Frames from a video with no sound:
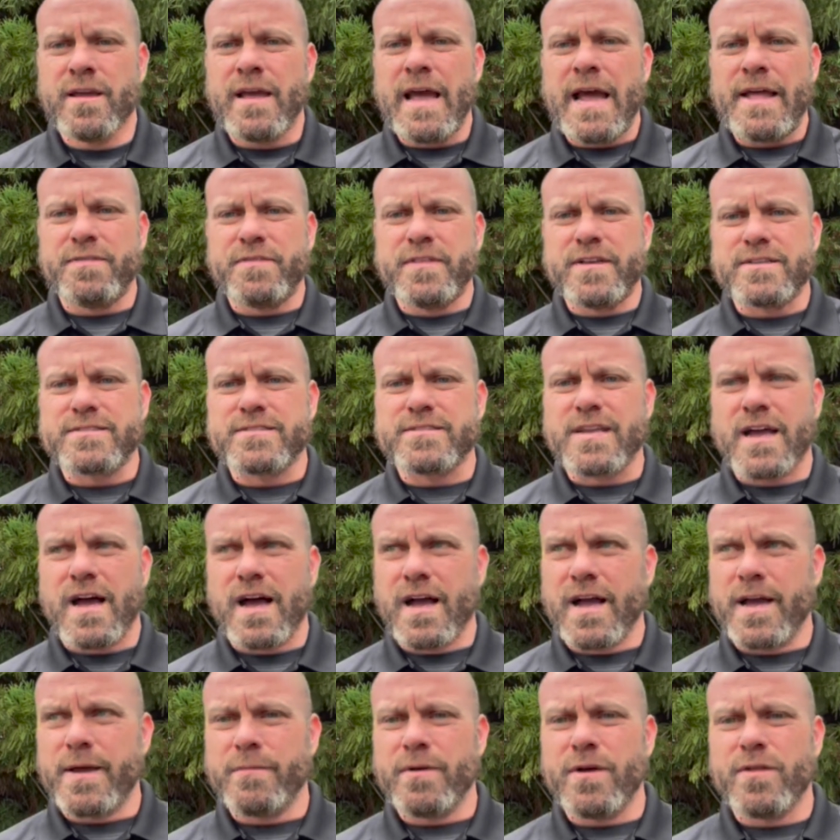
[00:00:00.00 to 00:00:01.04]
At this
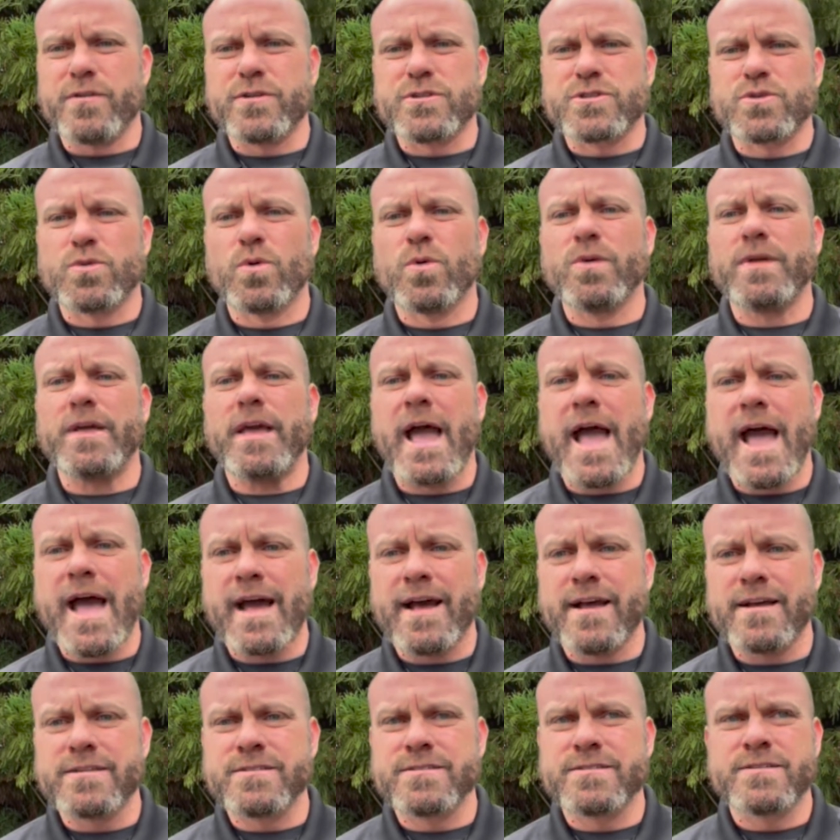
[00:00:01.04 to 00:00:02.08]
time, the school
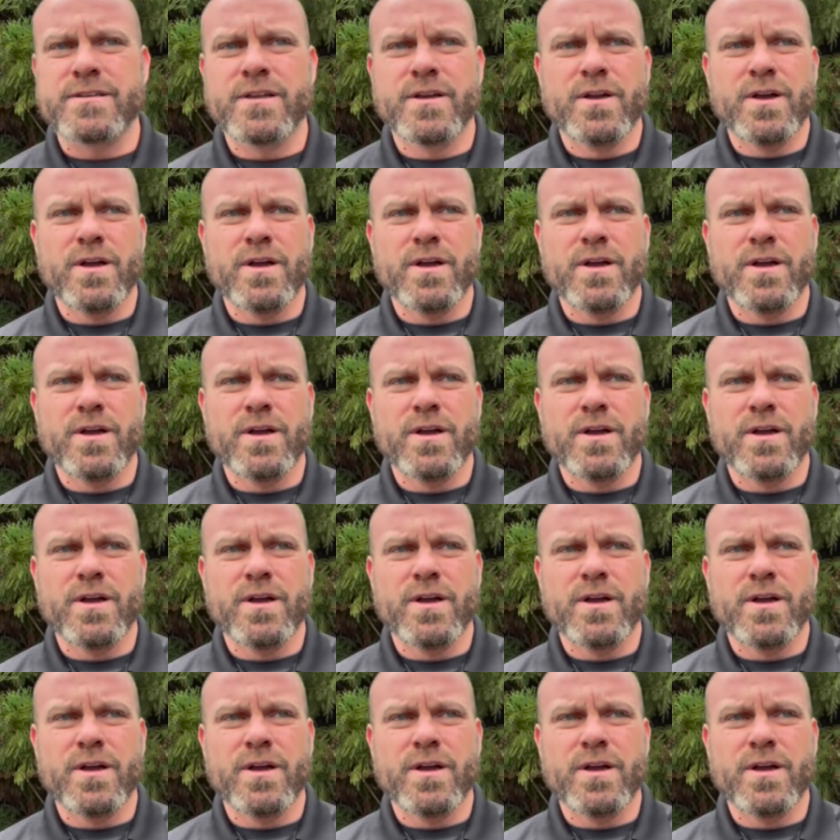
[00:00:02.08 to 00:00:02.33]
has